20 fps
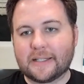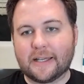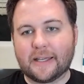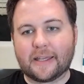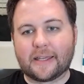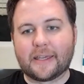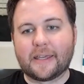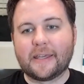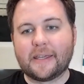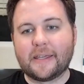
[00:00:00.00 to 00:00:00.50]

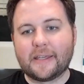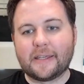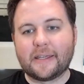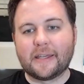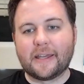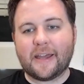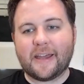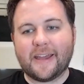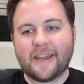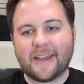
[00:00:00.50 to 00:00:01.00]
like
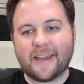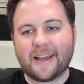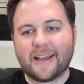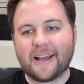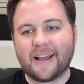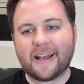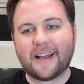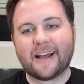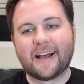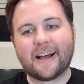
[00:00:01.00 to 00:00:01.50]
he,
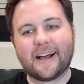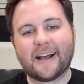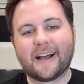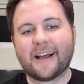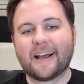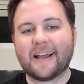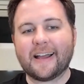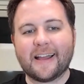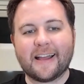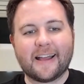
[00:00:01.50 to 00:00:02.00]

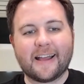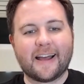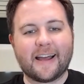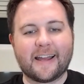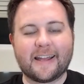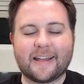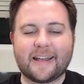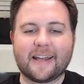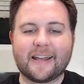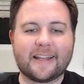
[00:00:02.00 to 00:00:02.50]

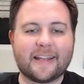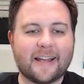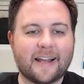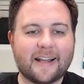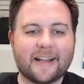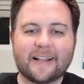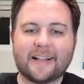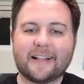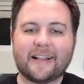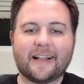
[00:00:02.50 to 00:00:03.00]
I, I,
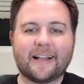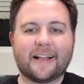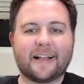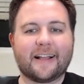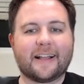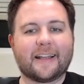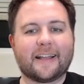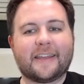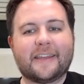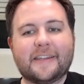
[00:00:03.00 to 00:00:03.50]

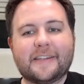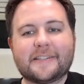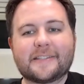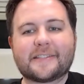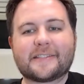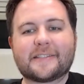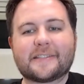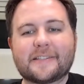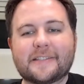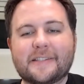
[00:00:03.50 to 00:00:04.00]

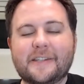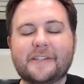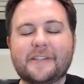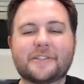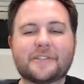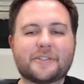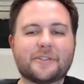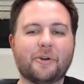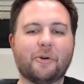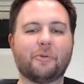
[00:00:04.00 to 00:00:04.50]
he's
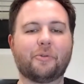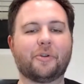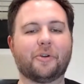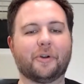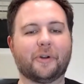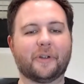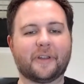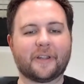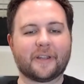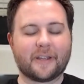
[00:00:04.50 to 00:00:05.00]
he's so
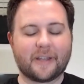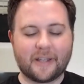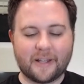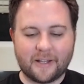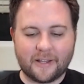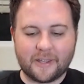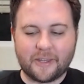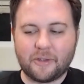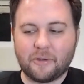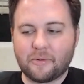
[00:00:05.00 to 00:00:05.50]
good.
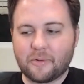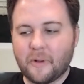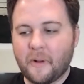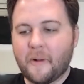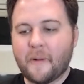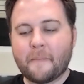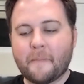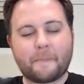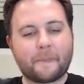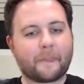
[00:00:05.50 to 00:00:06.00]
Like you,
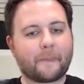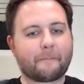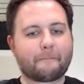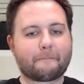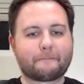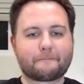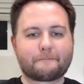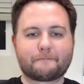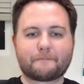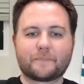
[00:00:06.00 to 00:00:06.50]

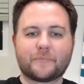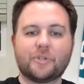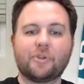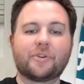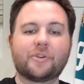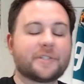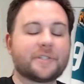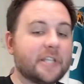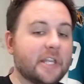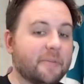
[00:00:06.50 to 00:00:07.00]

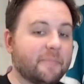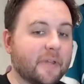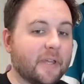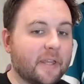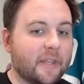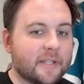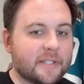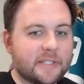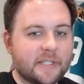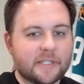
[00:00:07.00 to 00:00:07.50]
you could see at the
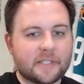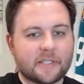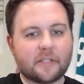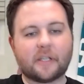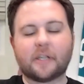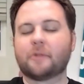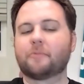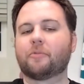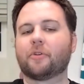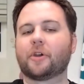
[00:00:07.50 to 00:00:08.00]
beginning of the season
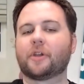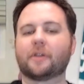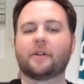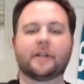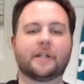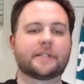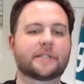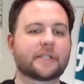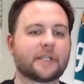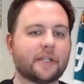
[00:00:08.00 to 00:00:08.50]
him working
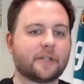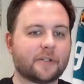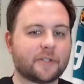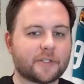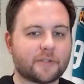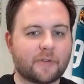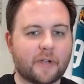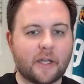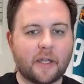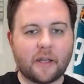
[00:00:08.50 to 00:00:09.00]
on his
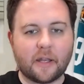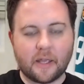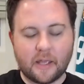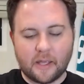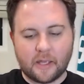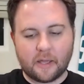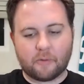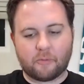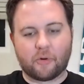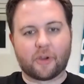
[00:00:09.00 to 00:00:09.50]
skills, right?
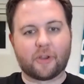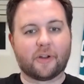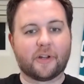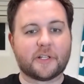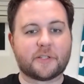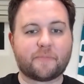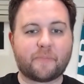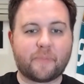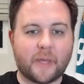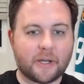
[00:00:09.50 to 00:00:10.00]
Working on
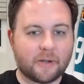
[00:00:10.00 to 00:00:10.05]
his